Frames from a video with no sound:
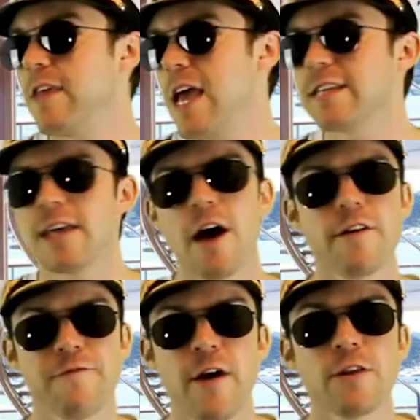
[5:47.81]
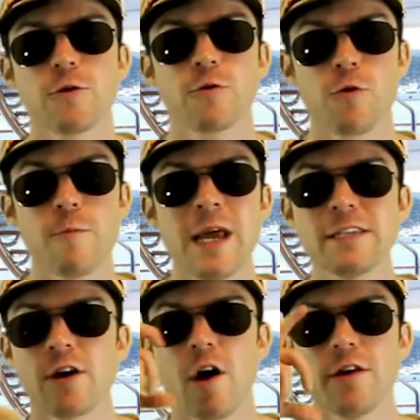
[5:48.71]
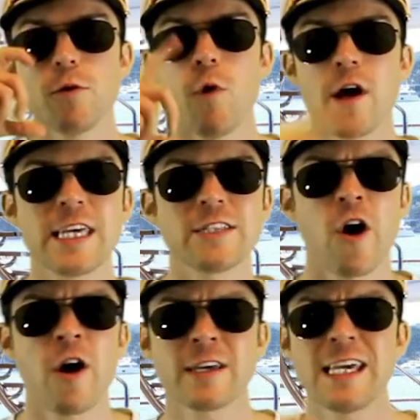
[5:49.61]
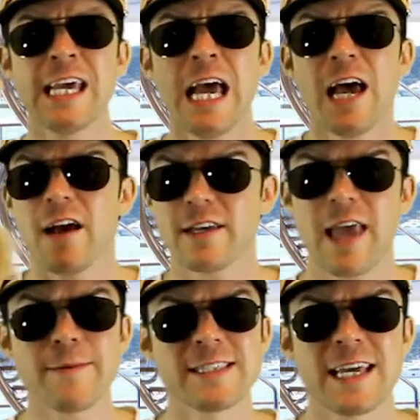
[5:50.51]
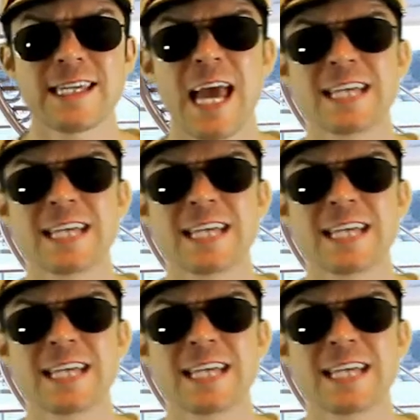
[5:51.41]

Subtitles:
his fellow crewmates on the walkie-talkie. Captain Sandy